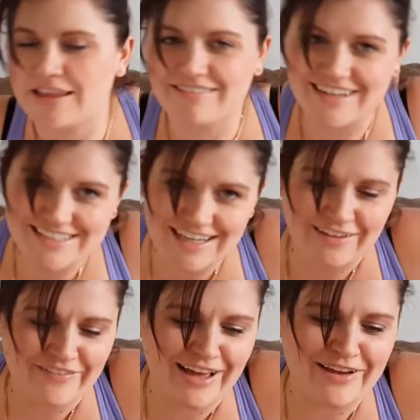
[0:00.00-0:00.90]
The
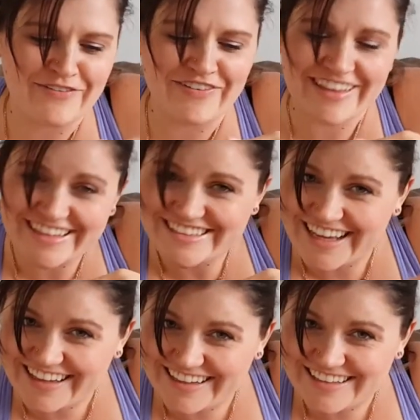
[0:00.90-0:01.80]
retail value for this
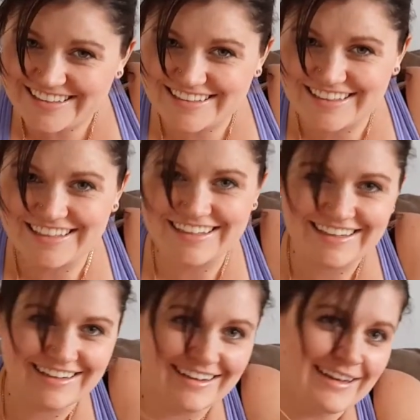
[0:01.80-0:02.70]
necklace
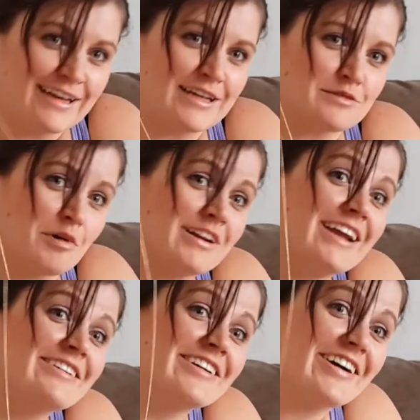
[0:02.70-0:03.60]
is one
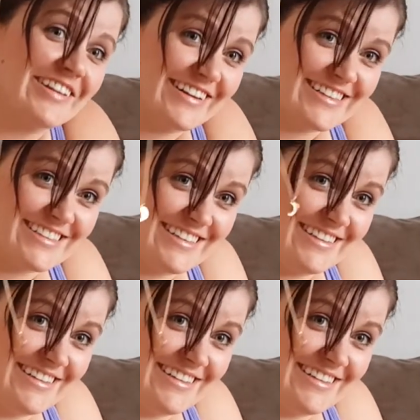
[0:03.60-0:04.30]
hundred dollars.